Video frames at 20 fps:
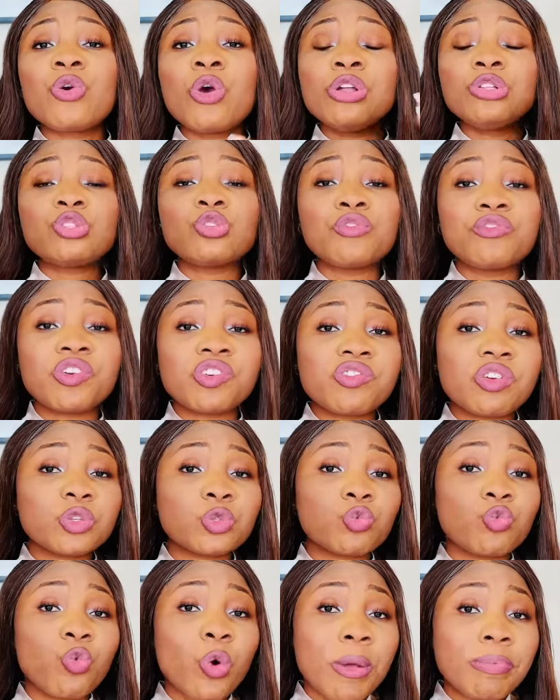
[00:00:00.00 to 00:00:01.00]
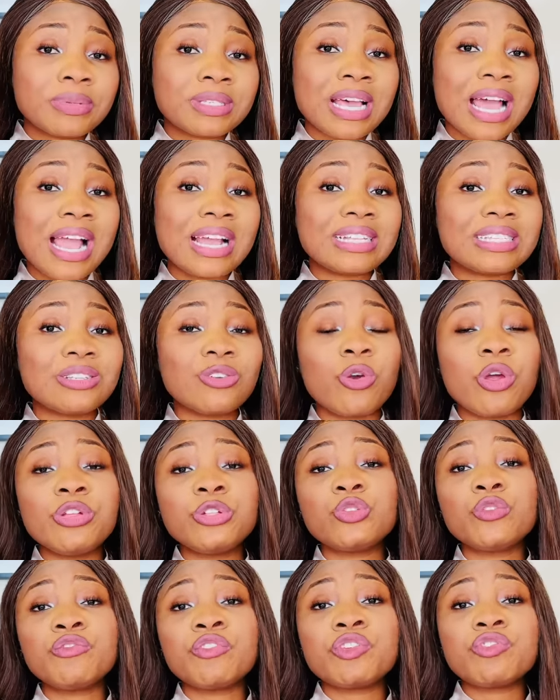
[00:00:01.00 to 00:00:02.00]
going to various websites,
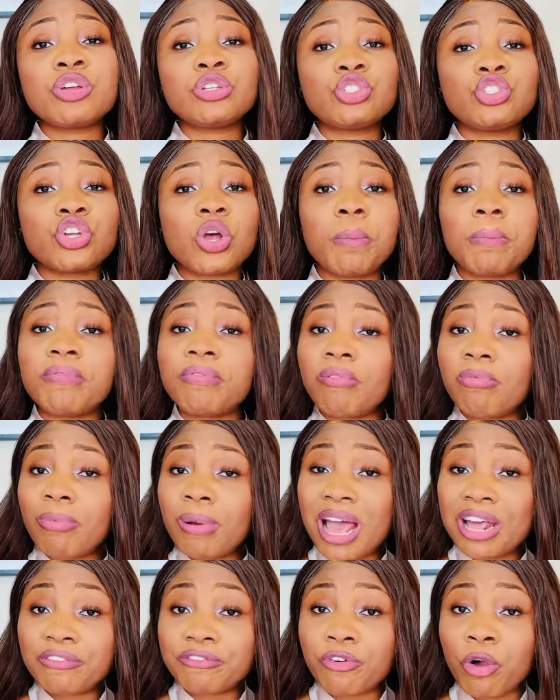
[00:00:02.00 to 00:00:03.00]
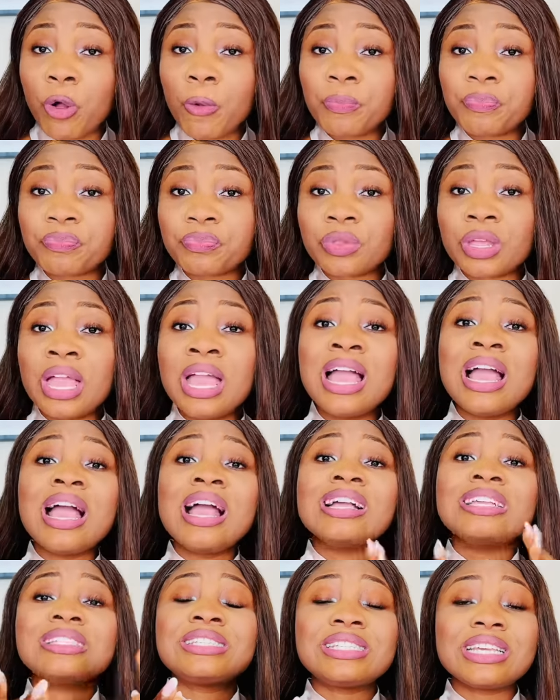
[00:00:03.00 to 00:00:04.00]
going to various job platforms,
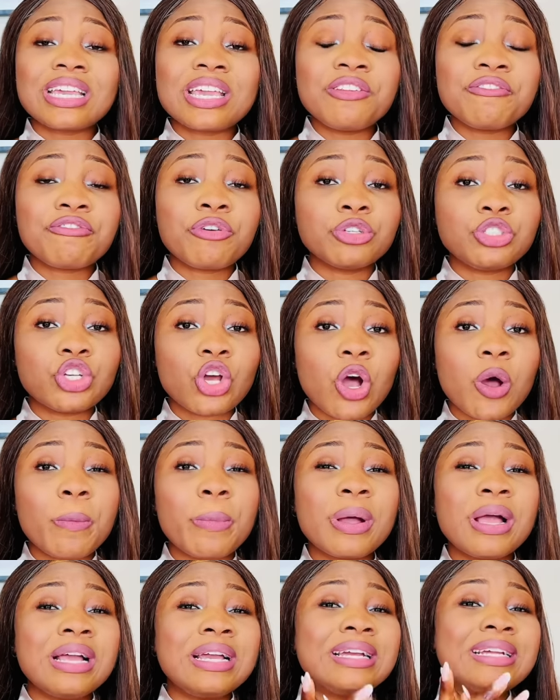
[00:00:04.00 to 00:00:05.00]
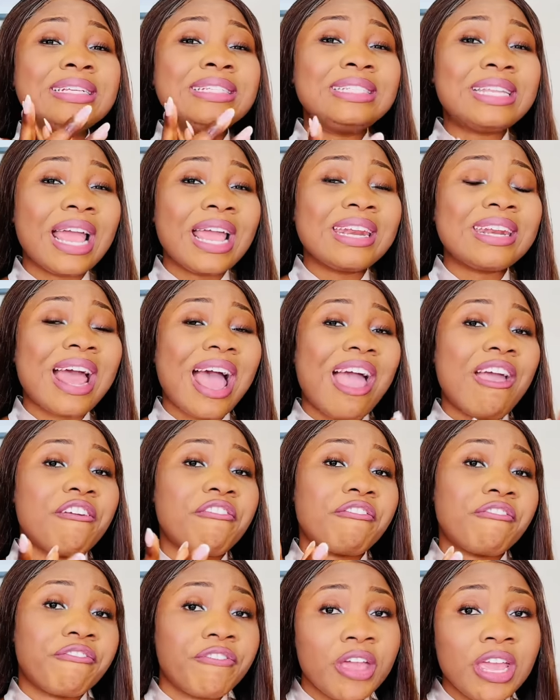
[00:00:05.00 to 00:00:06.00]
seeking for job, then I
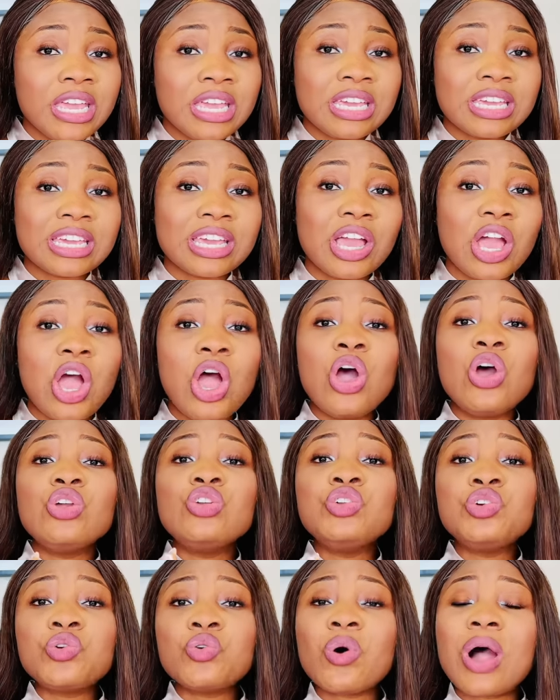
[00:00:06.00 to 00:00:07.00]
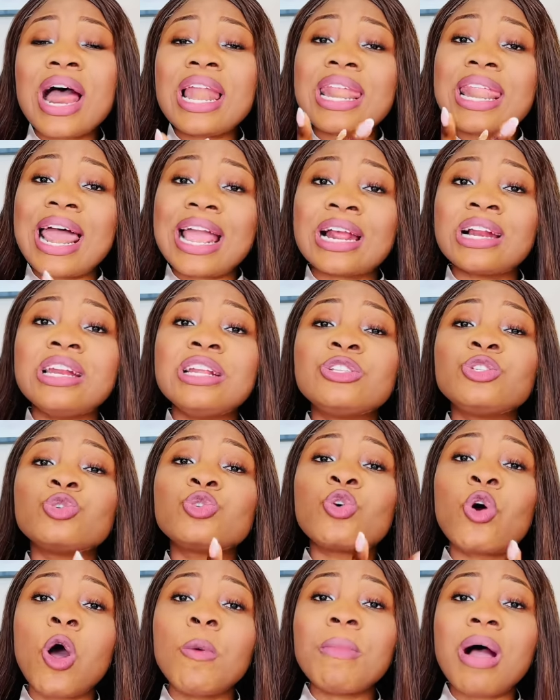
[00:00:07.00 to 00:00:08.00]
think you are likely
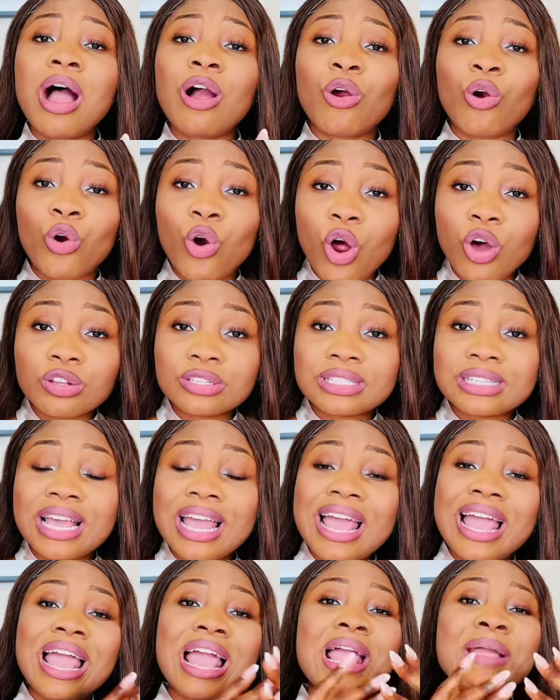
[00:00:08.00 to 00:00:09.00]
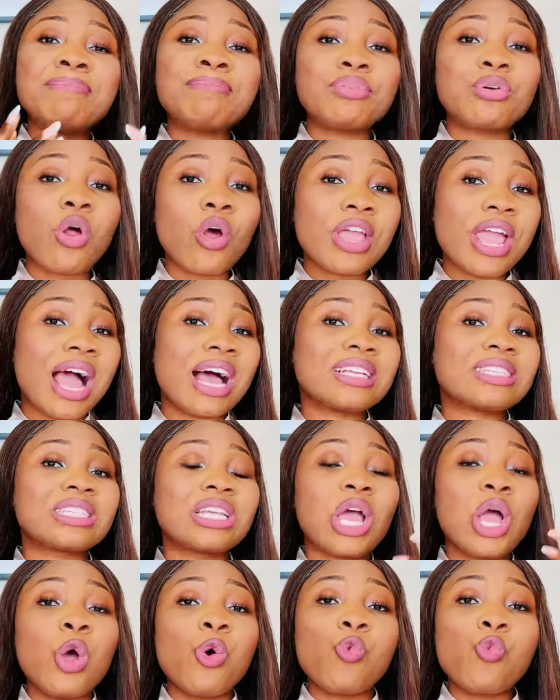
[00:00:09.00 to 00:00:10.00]
to come across
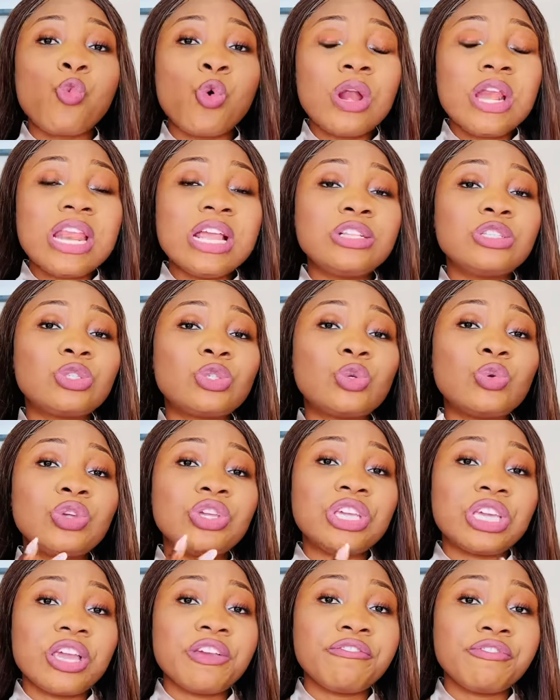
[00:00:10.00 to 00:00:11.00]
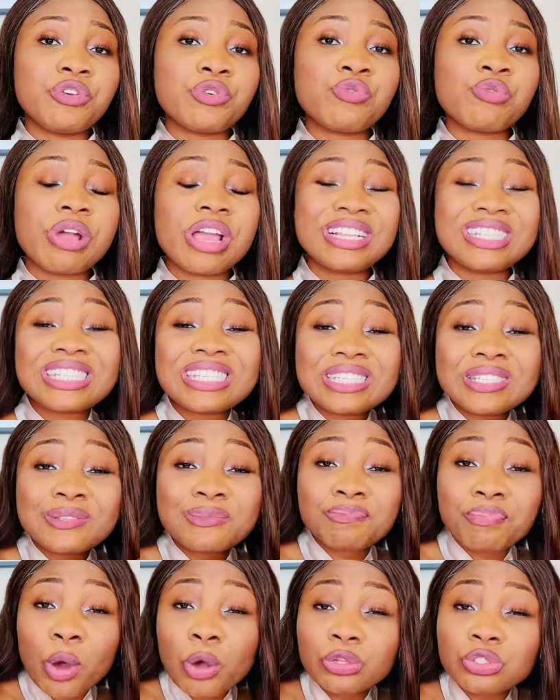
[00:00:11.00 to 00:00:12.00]
employers willing to give you a
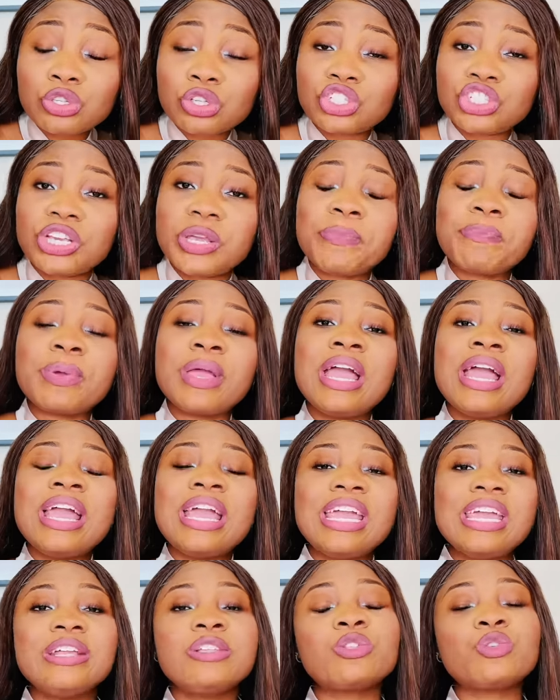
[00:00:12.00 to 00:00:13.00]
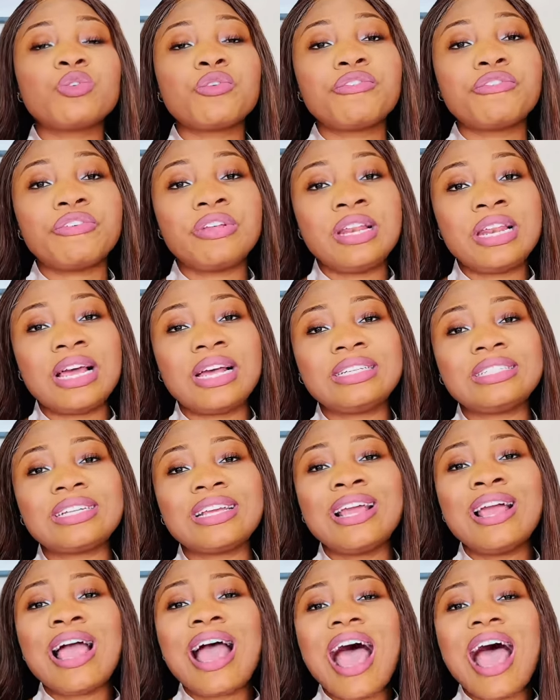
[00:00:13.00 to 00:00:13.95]
sponsorship into Finland.